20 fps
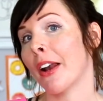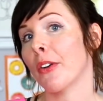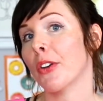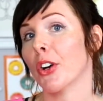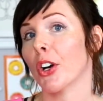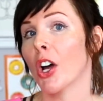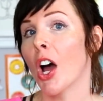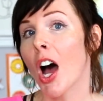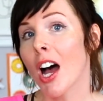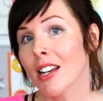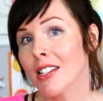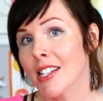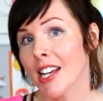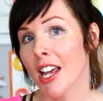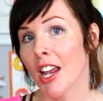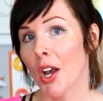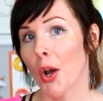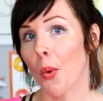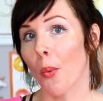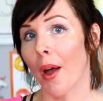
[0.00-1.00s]
out your
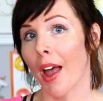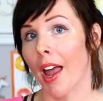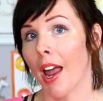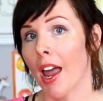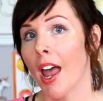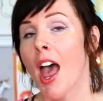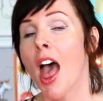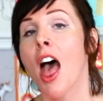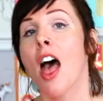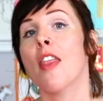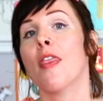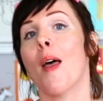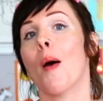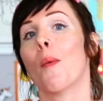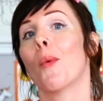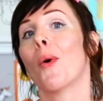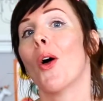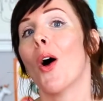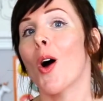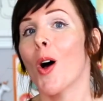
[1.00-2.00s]
content in a way
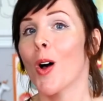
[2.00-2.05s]
that will